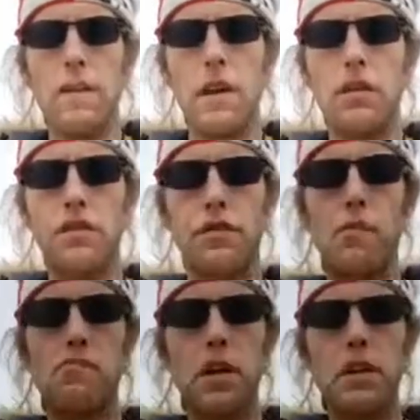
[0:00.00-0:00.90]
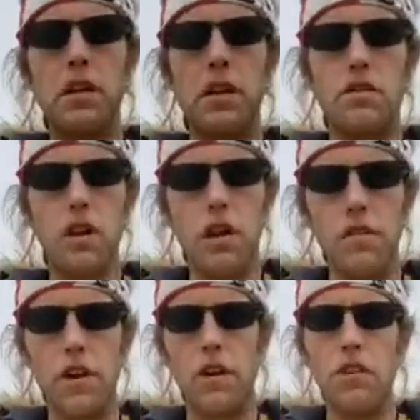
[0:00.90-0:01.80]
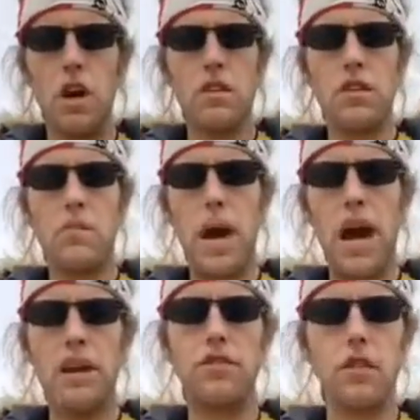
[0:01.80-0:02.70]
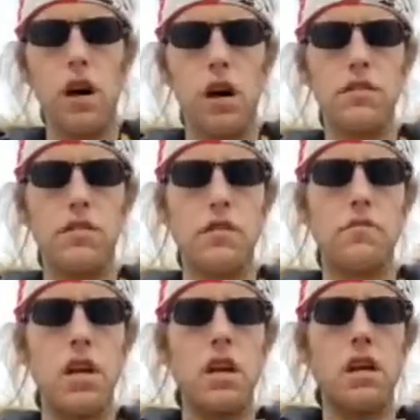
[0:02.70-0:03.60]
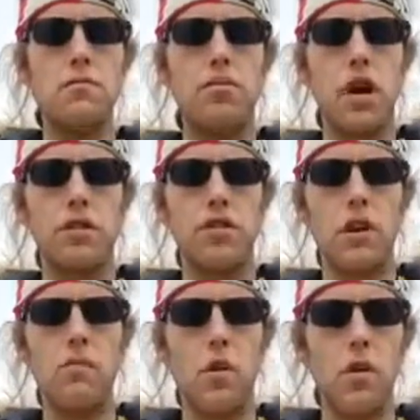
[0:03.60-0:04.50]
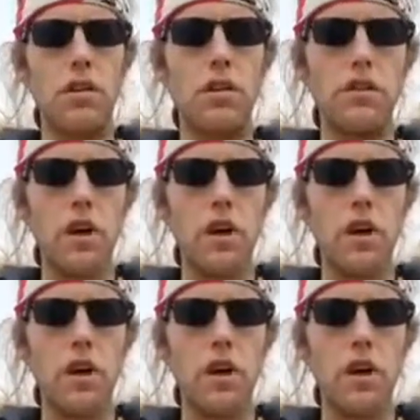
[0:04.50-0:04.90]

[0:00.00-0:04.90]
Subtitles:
He has forbidden his governors to pass laws of immediate and pressing importance,